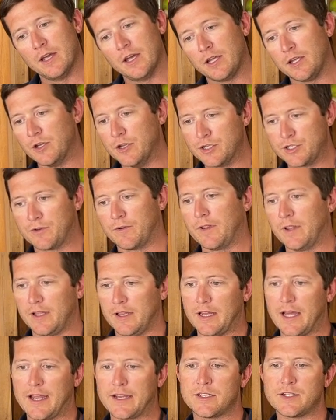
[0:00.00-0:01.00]
used to really
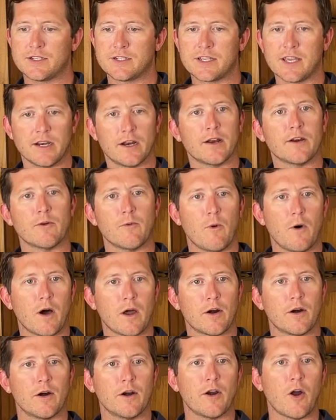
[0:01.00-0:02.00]
like just get
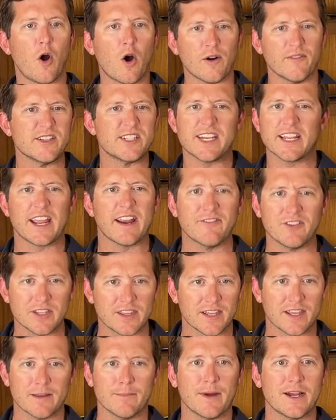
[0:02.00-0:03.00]
underwater and harvesting
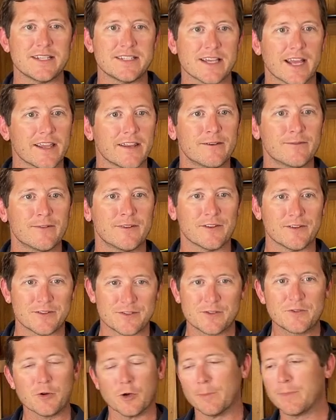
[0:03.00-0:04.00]
everything in my sight, whether
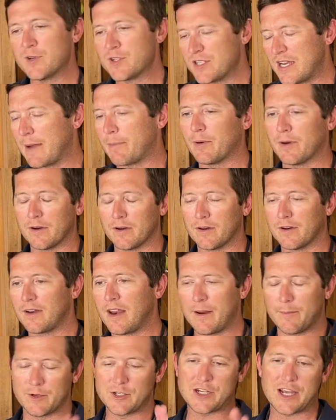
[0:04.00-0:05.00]
it's grouper, snapper,
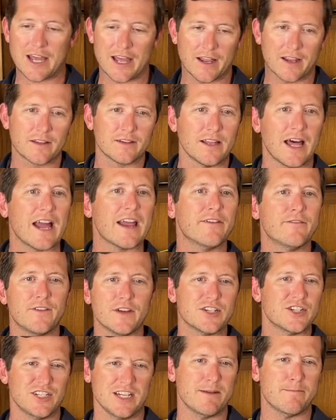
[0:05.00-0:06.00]
amberjack,
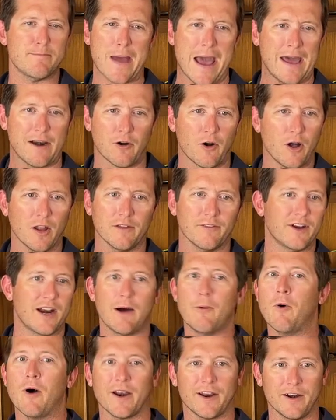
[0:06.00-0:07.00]
lionfish. It didn't matter. All of it, I
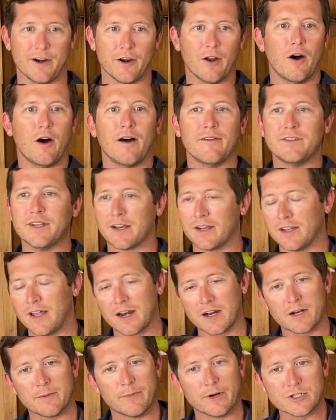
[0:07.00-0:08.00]
wanted it all. I've done a lot
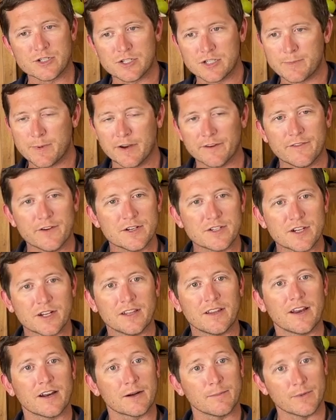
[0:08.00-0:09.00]
of commercial spearfishing, a
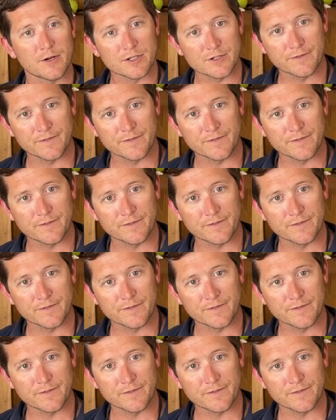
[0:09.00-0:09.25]
lot of commercial